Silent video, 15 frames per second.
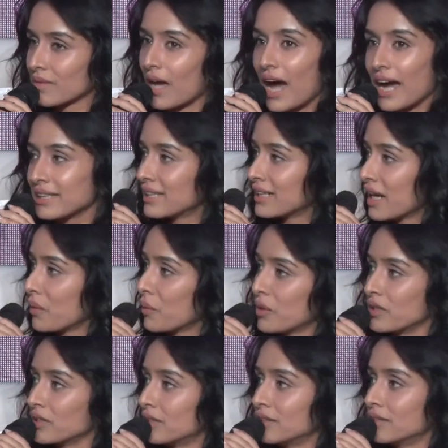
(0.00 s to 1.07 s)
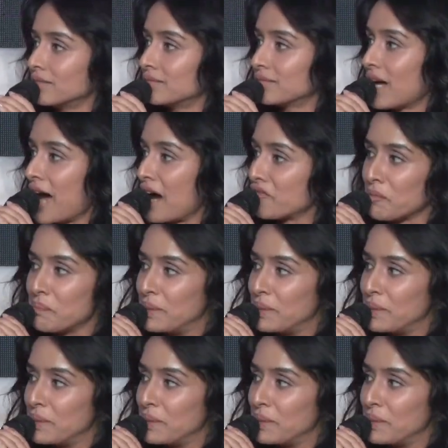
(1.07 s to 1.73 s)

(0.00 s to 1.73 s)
I think I want to have a